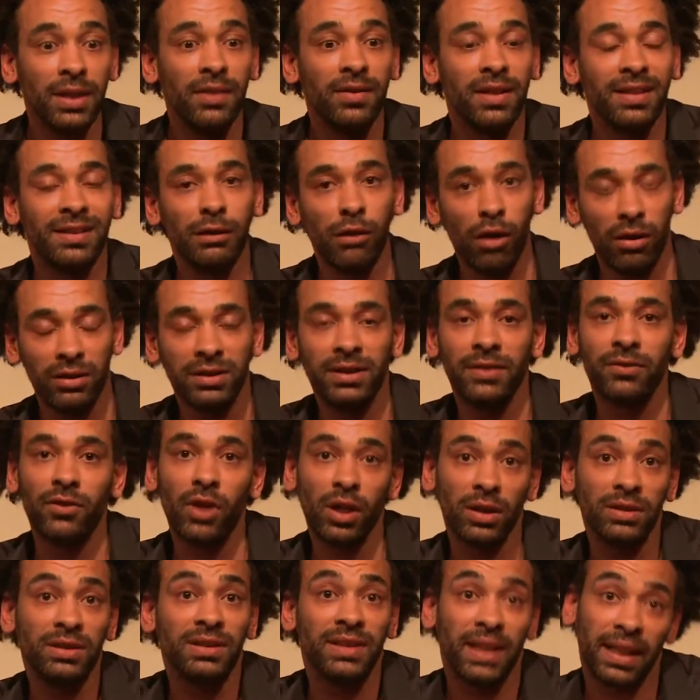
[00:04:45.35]
There's lots of
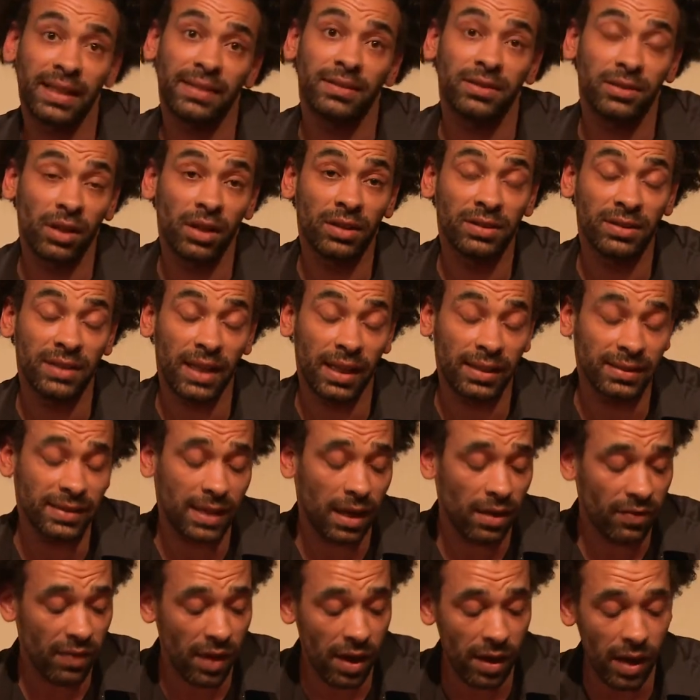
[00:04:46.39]
contact, contacts
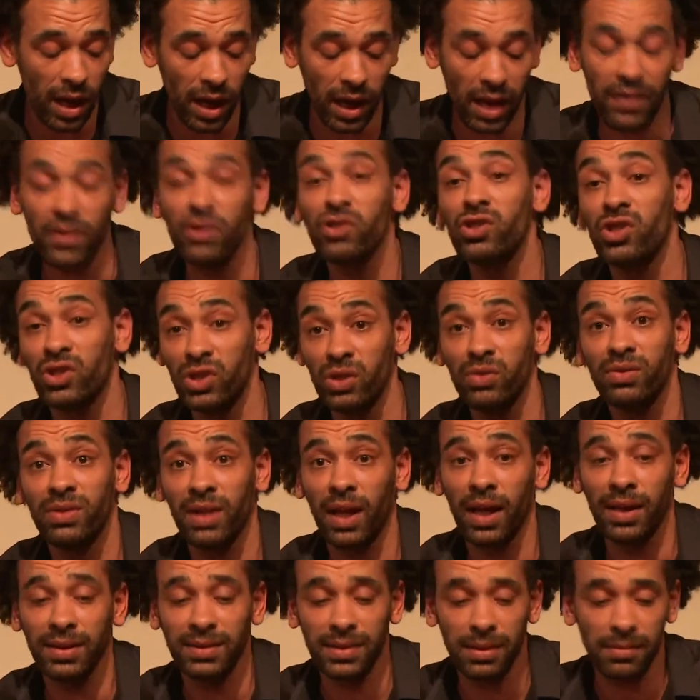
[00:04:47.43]
out there, and I think you should
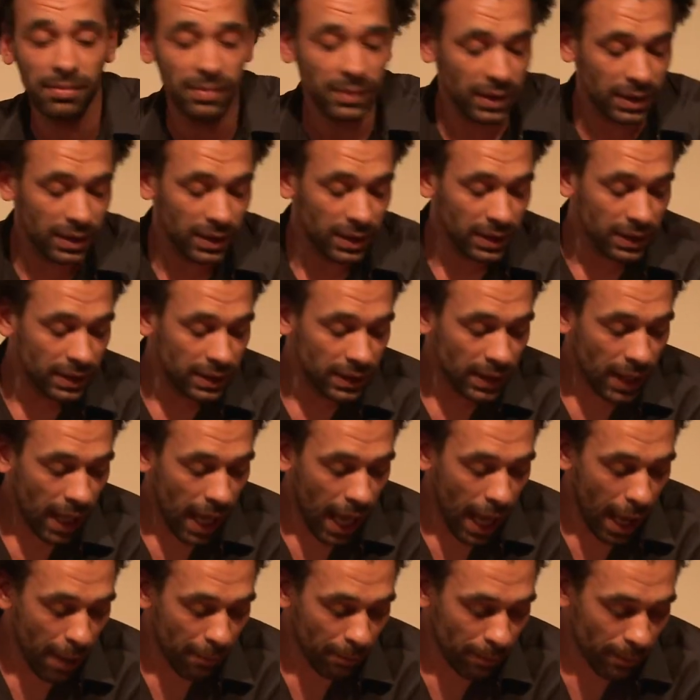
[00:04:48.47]
utilize them.
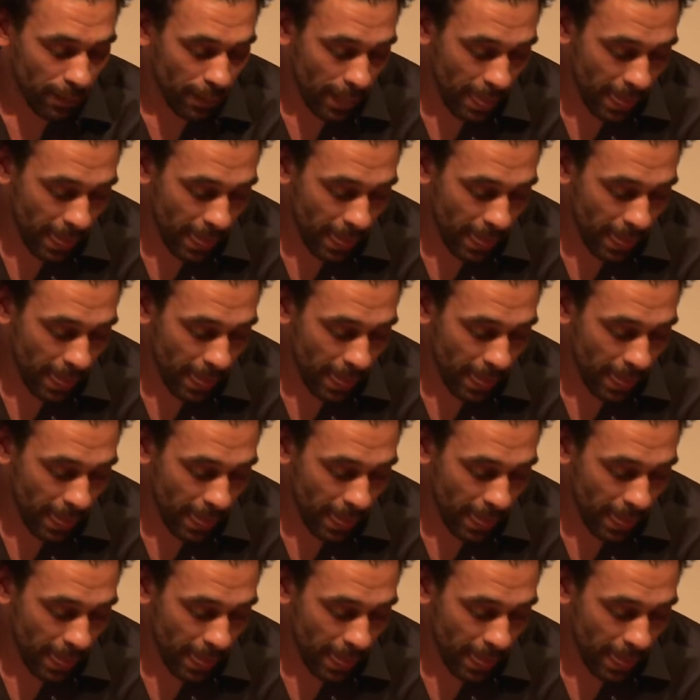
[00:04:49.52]
Um,